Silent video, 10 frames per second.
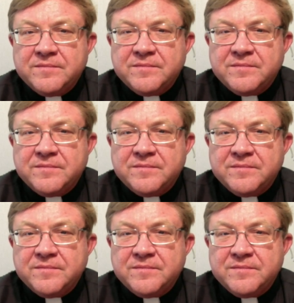
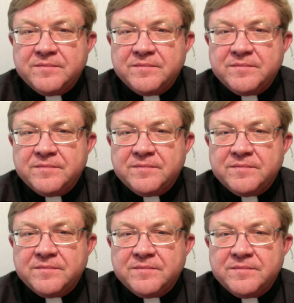
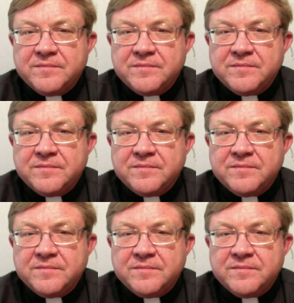
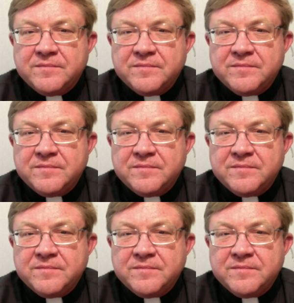The person shown says nothing.